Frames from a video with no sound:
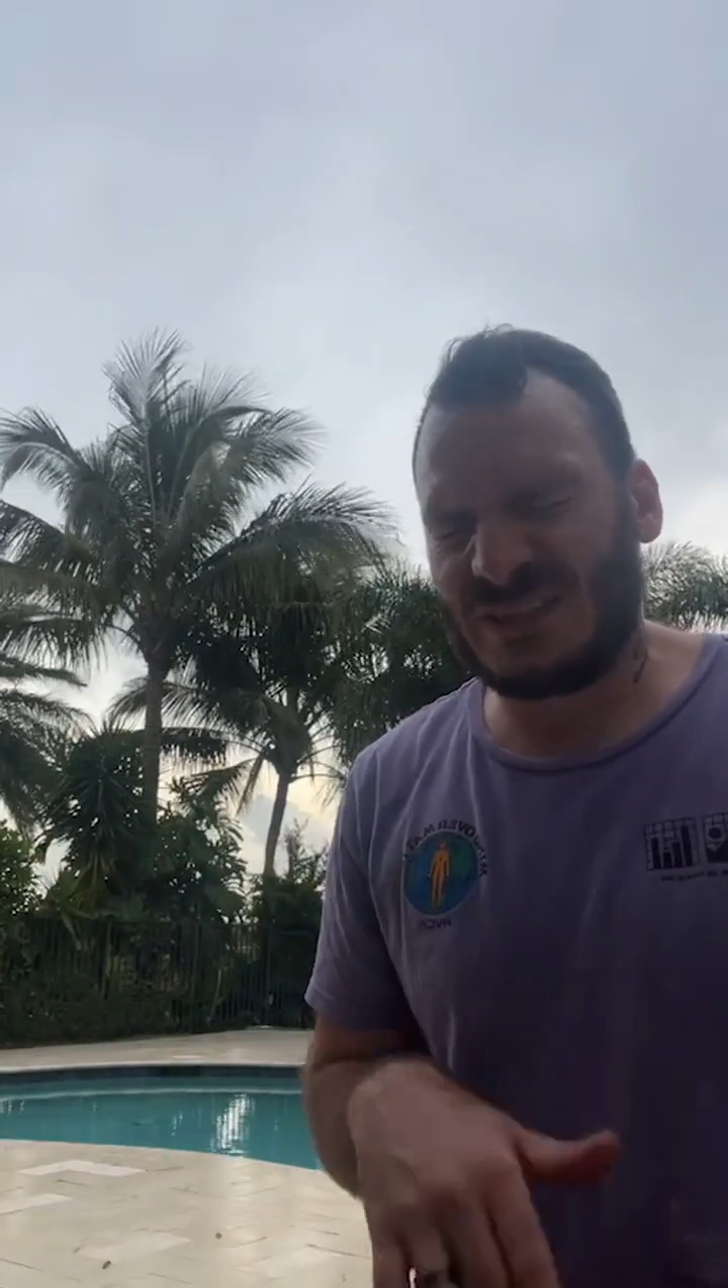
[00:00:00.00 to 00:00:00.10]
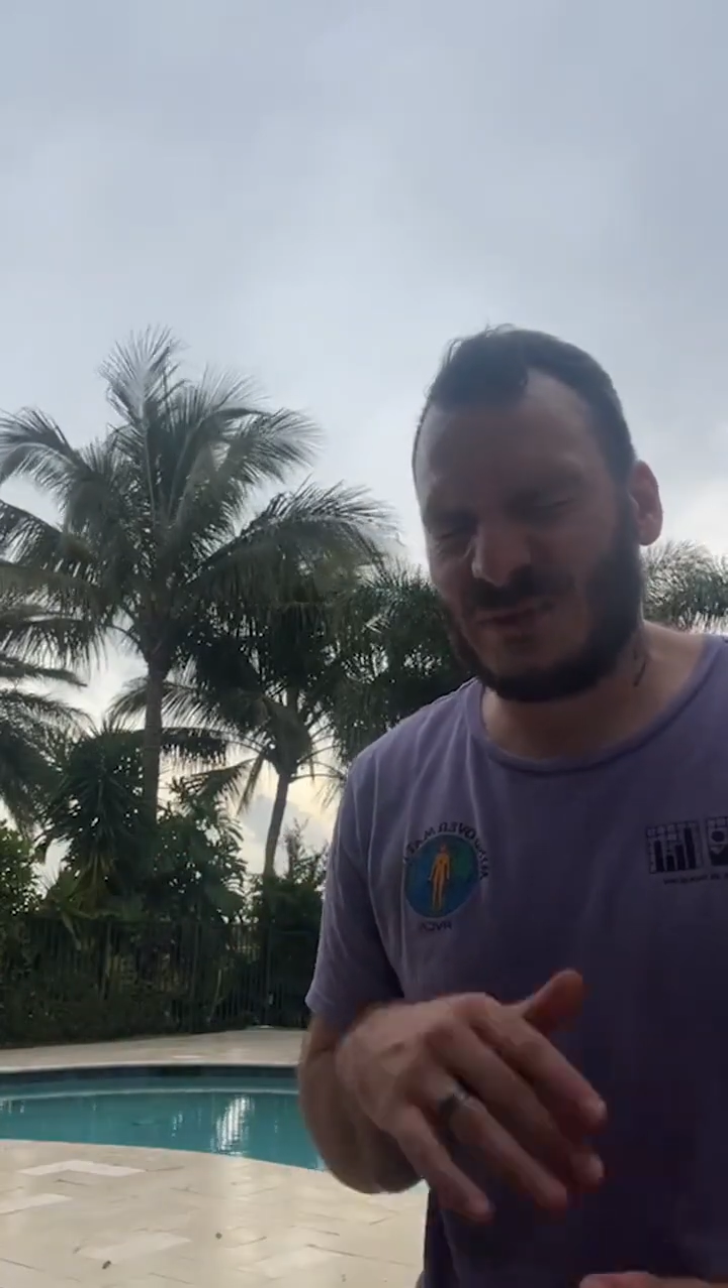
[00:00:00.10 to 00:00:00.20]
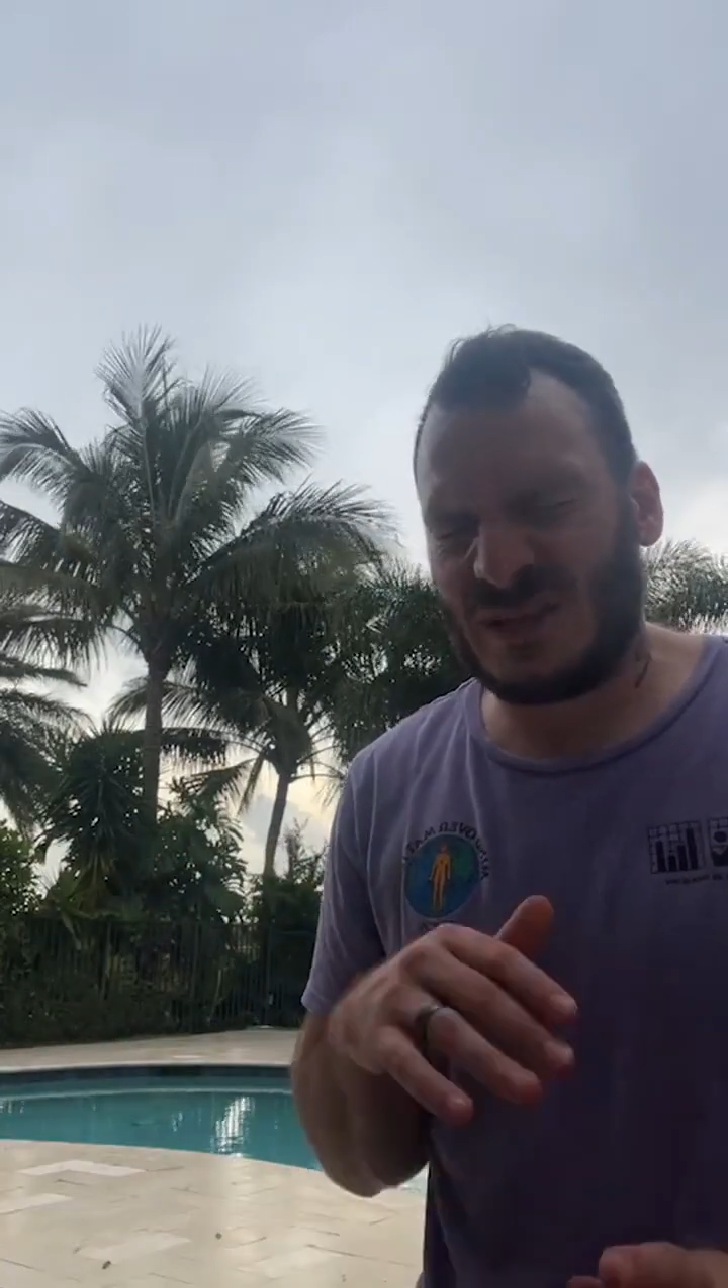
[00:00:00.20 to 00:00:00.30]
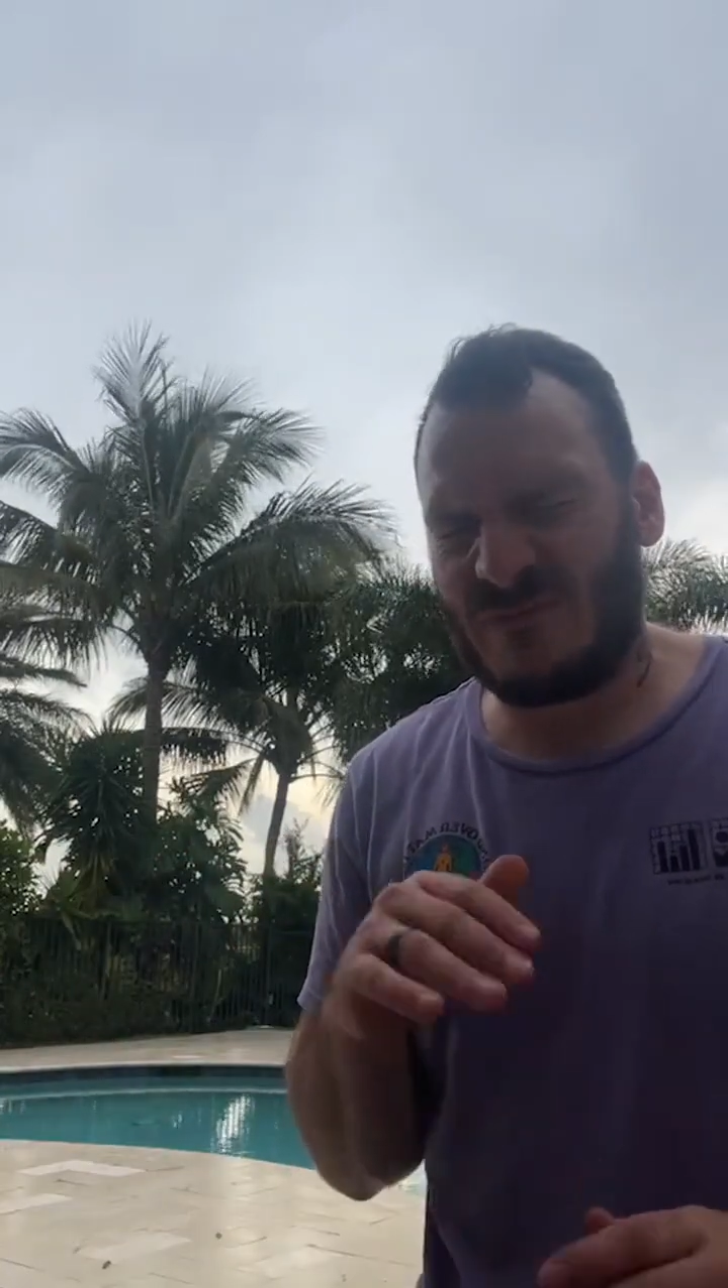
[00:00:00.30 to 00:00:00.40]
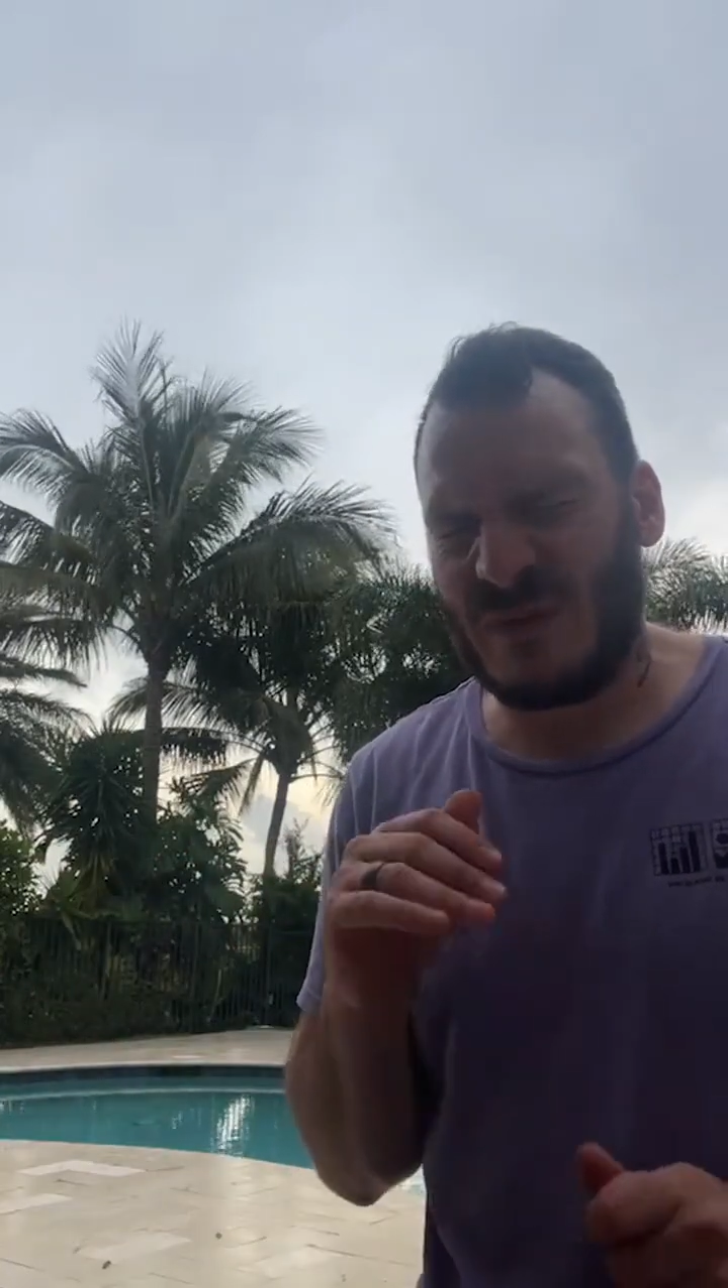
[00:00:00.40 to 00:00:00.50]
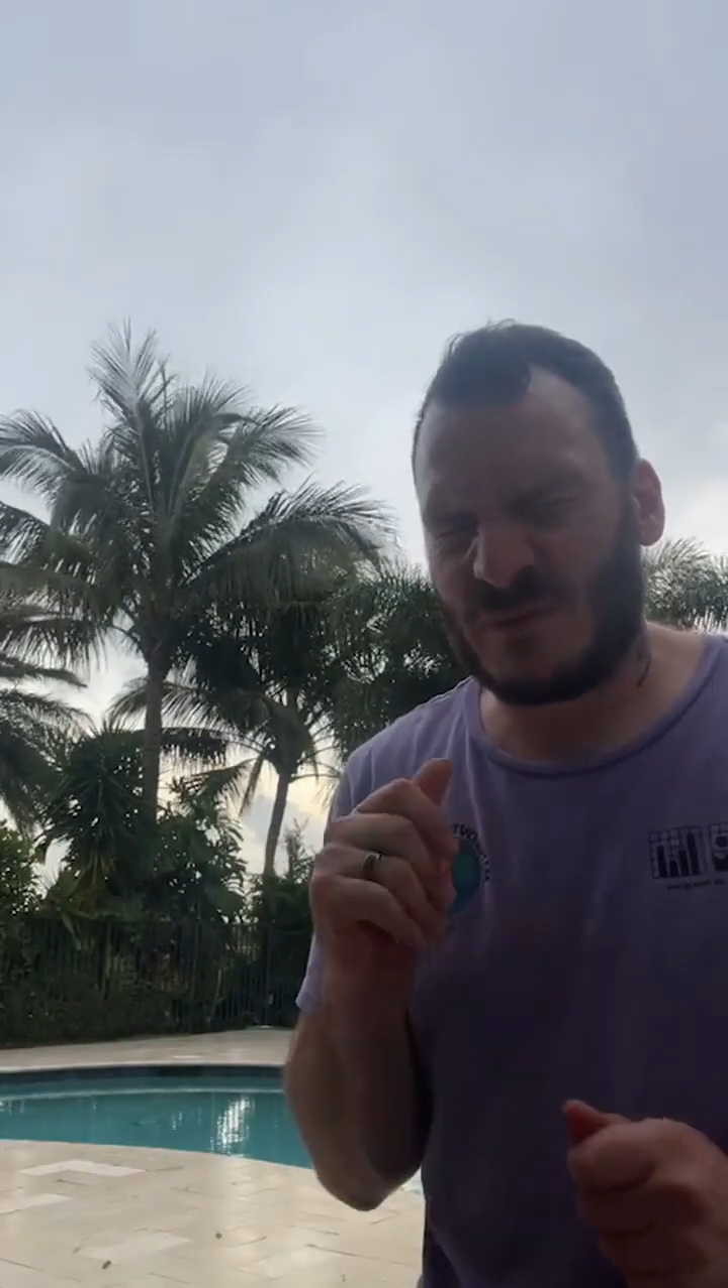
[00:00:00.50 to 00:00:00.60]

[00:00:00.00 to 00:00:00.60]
that you would give